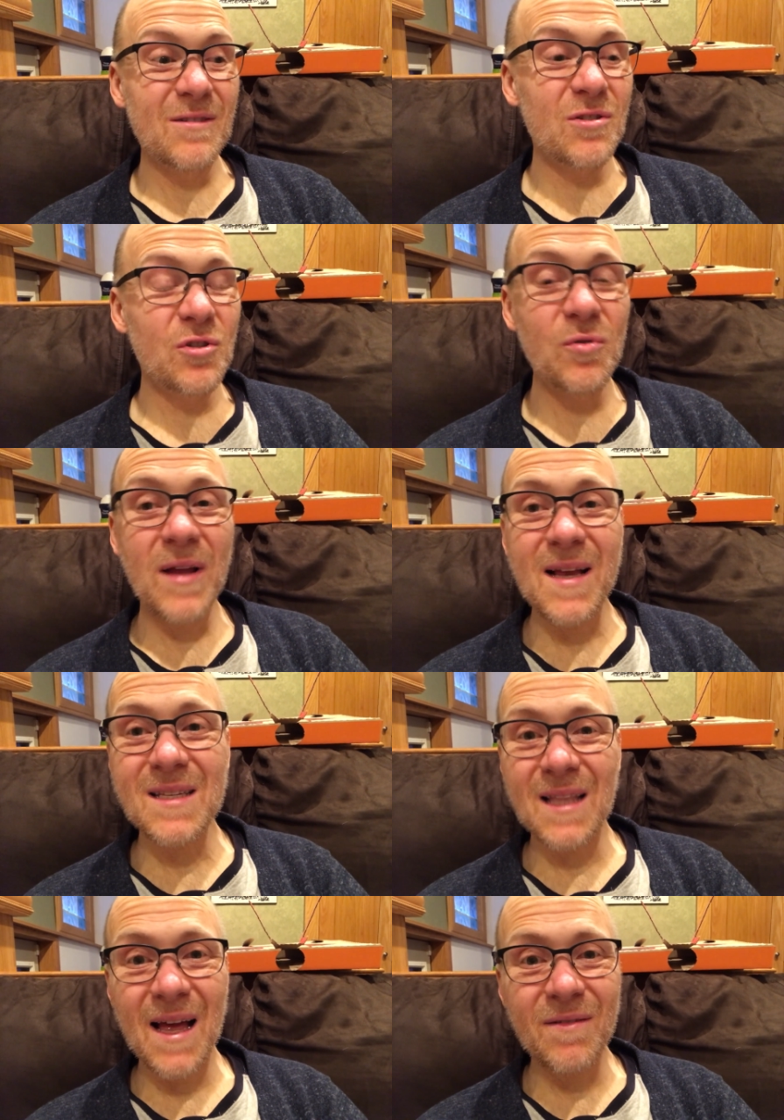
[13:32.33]
There's 2
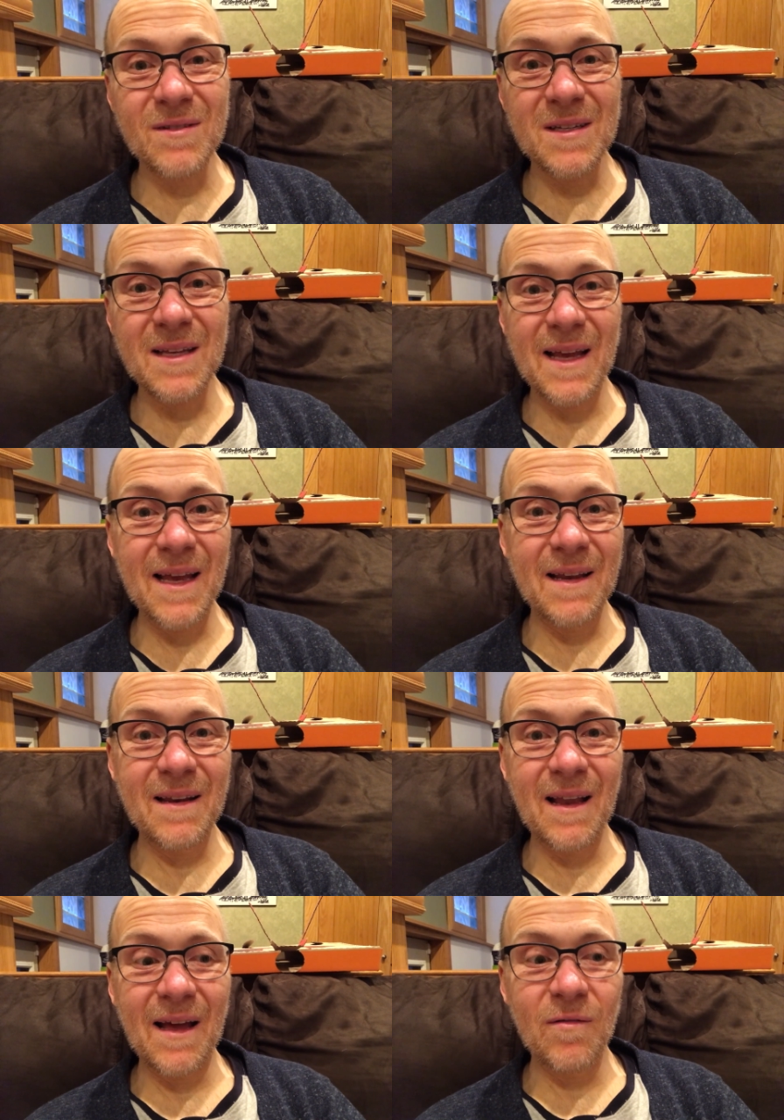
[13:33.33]
days left,
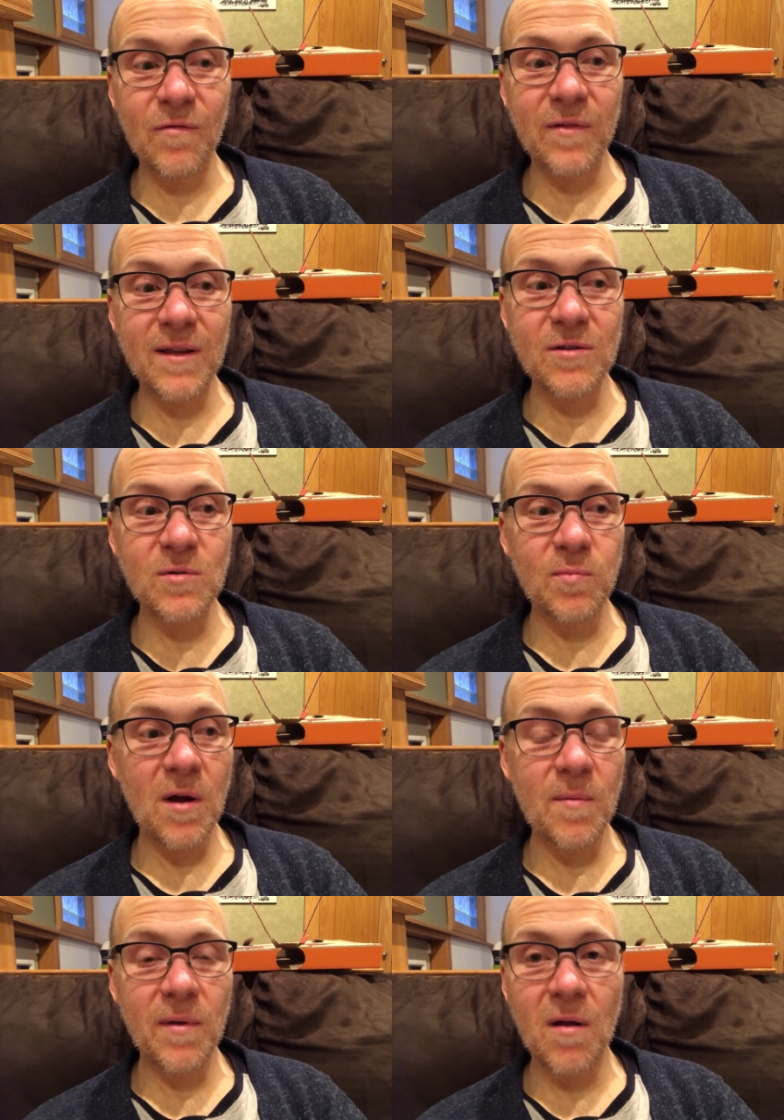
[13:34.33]
and I don't feel like there's a
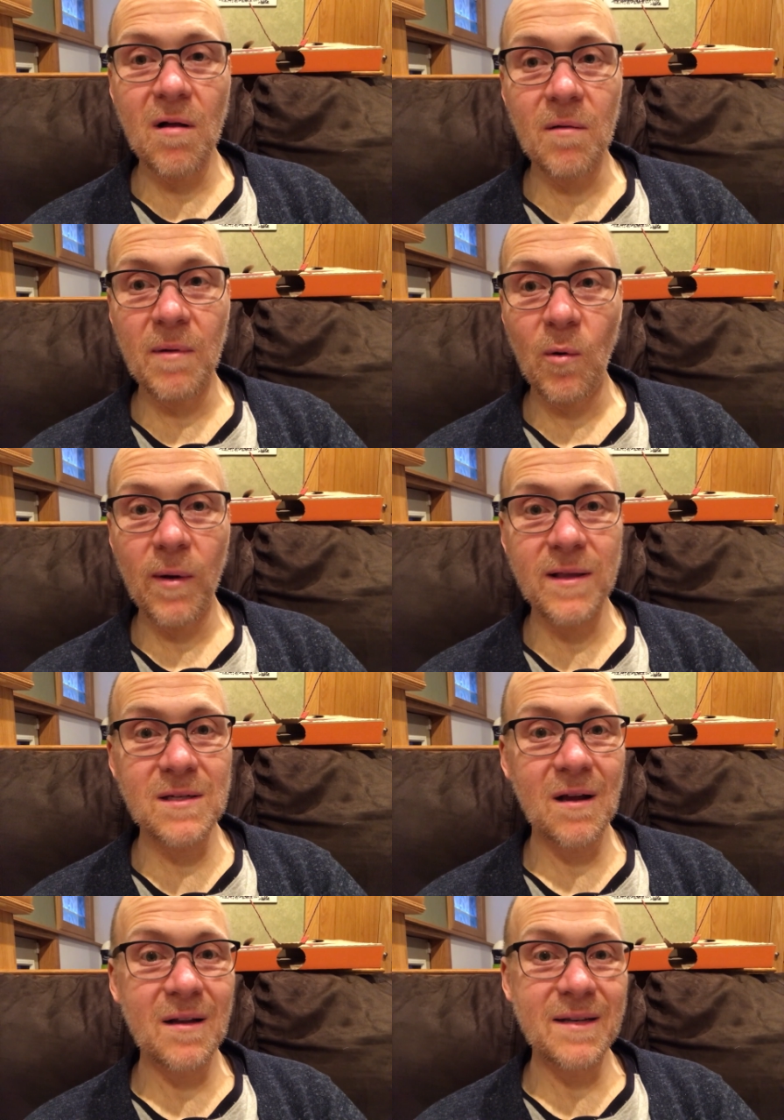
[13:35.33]
problem at all. My weight's
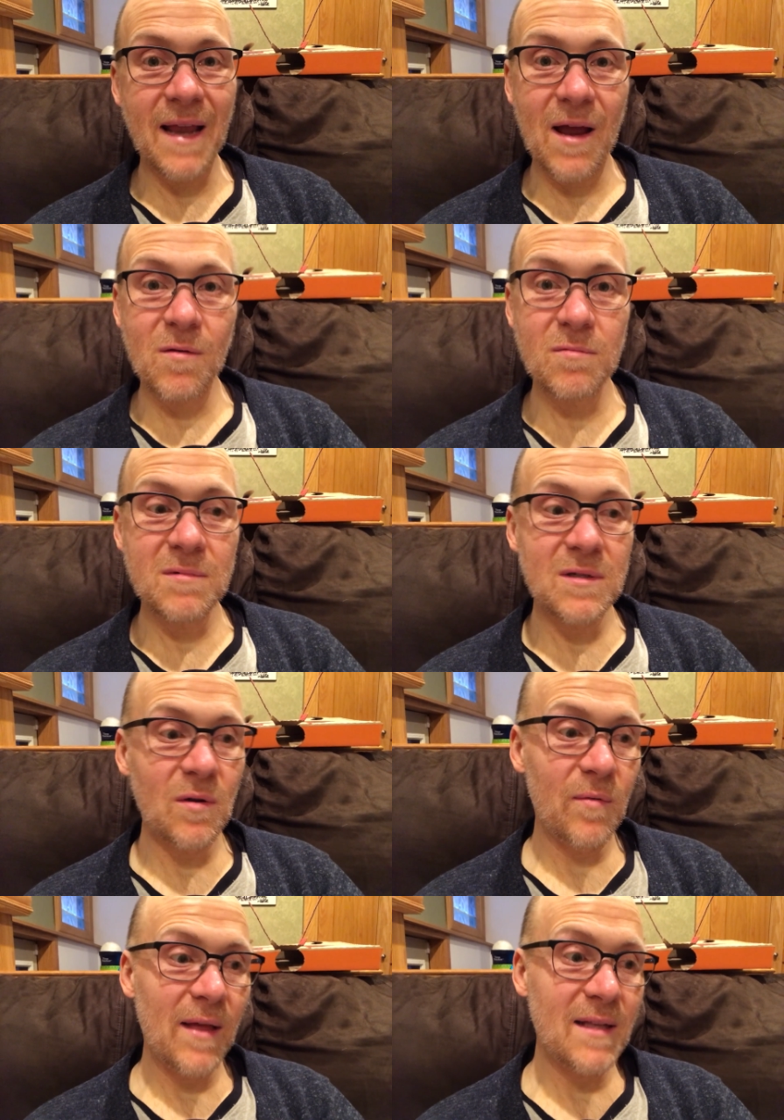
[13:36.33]
gone down,
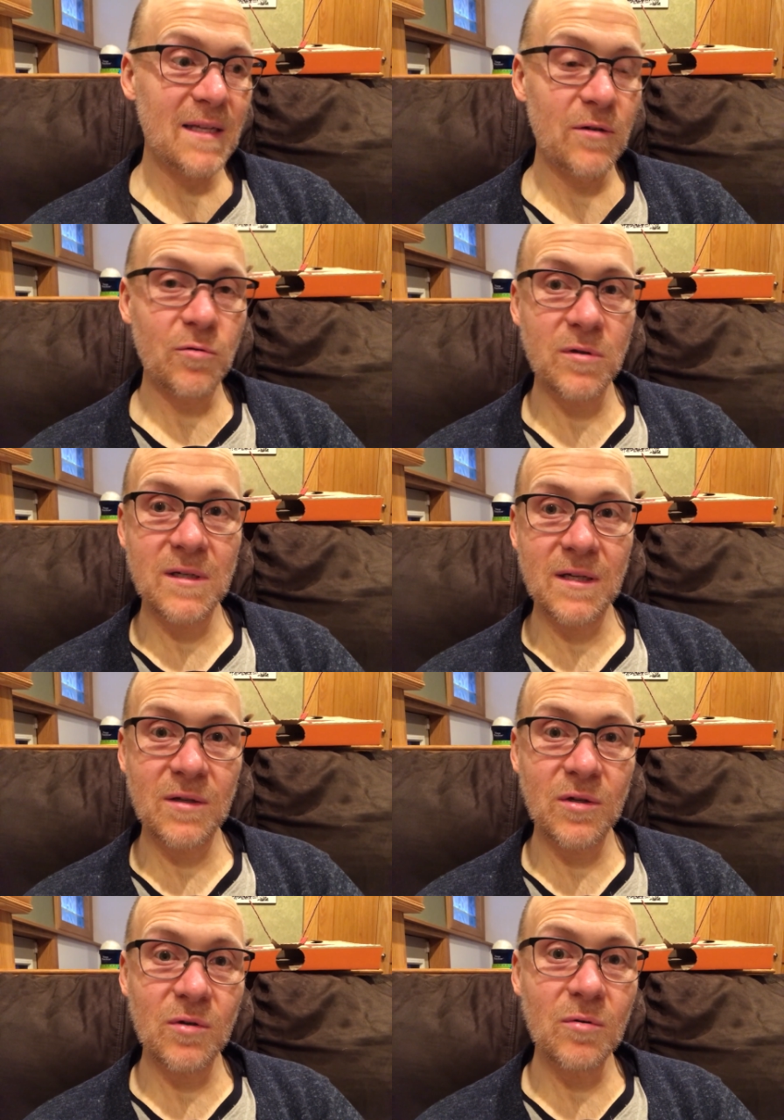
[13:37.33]
so that's
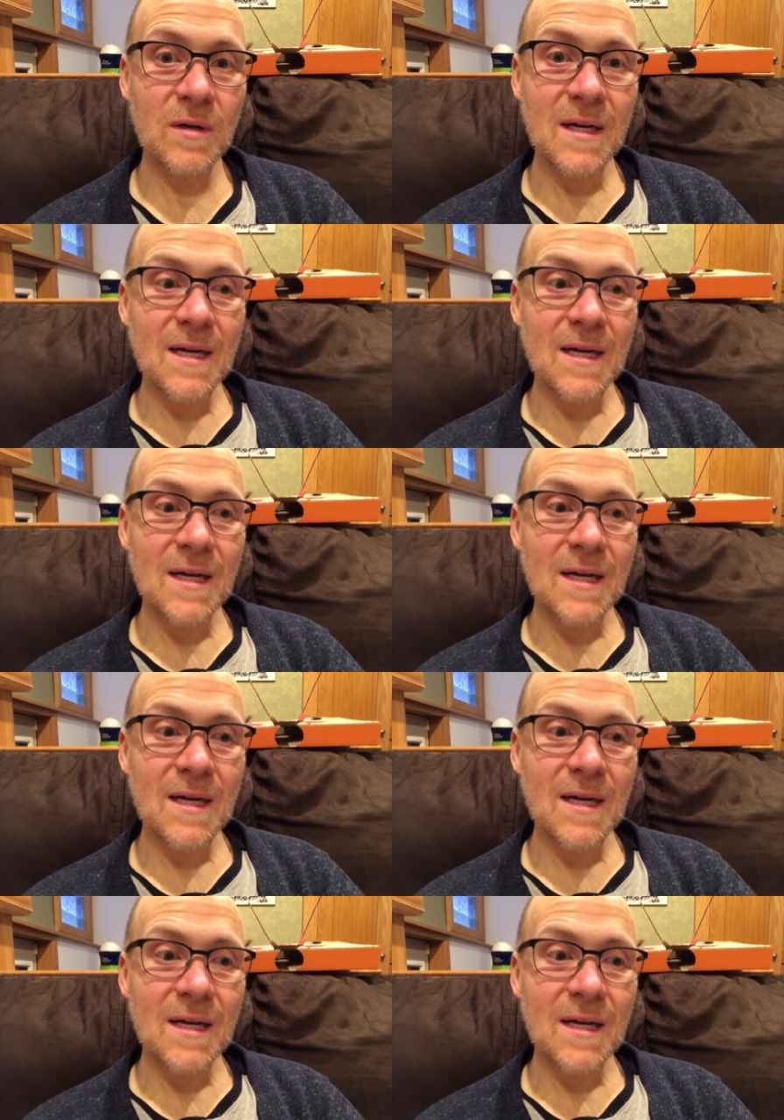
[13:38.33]
interesting too.